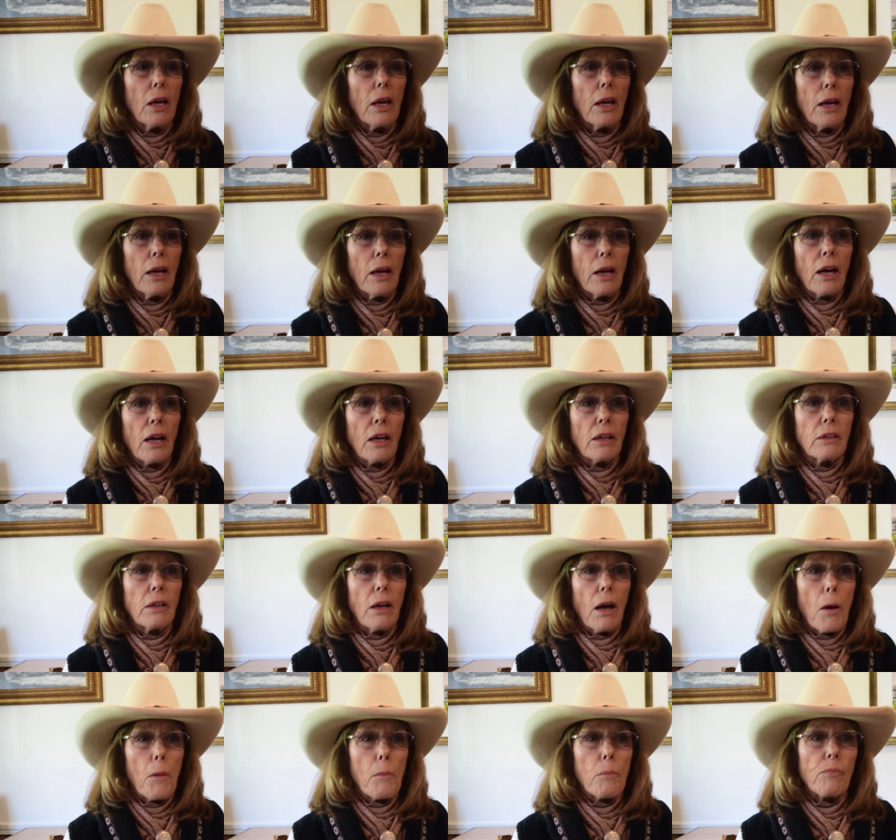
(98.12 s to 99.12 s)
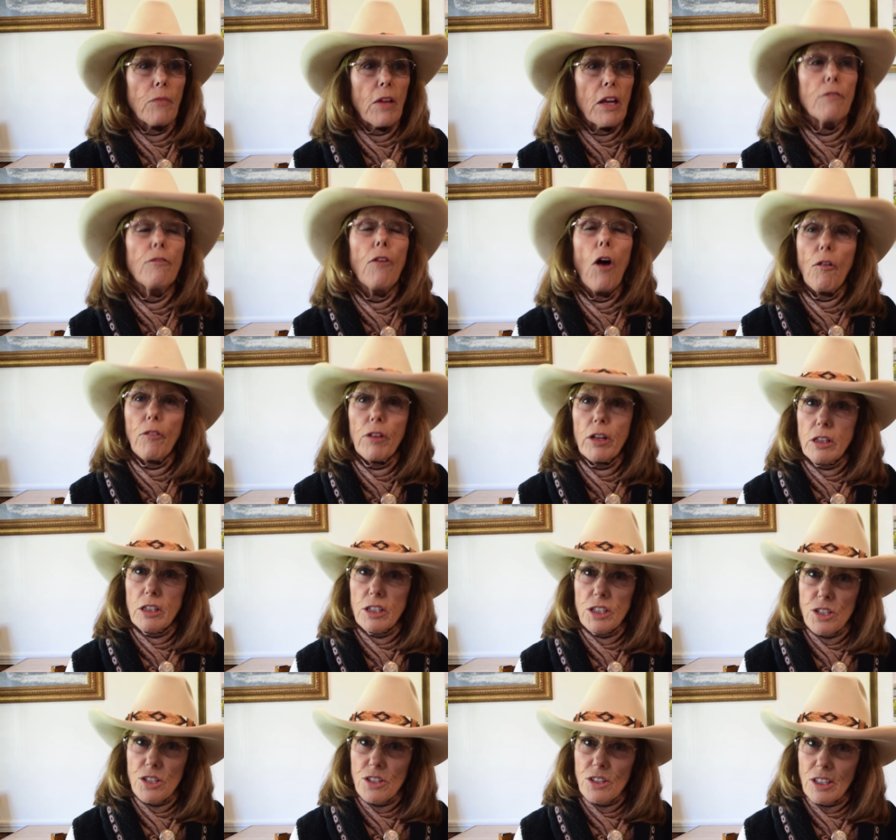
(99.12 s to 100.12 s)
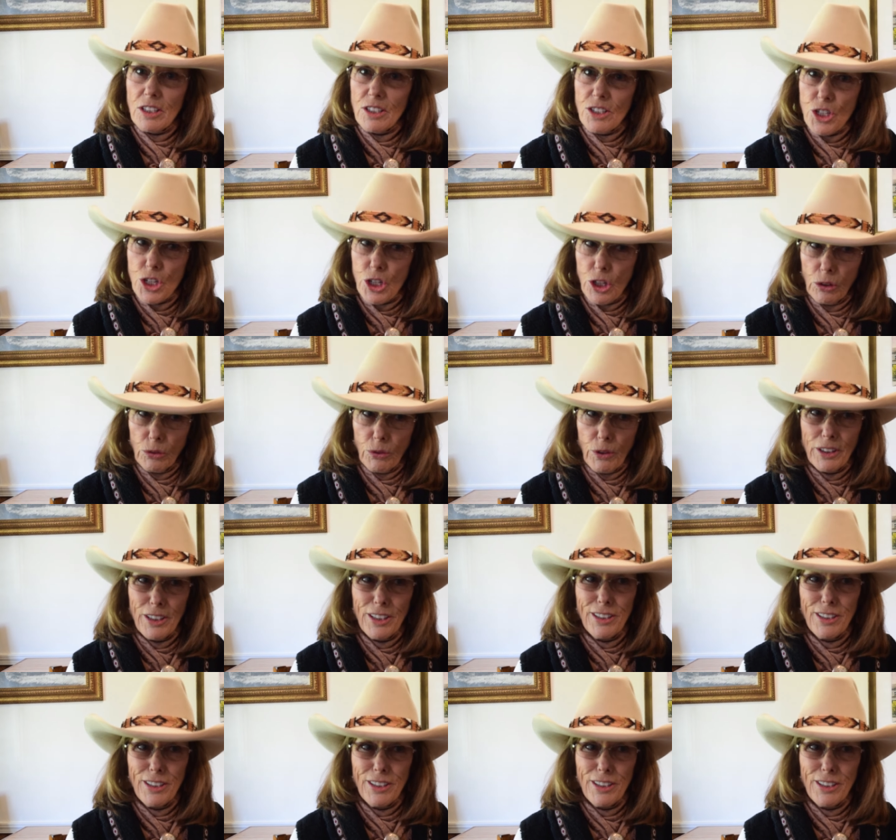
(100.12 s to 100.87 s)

and involving the children.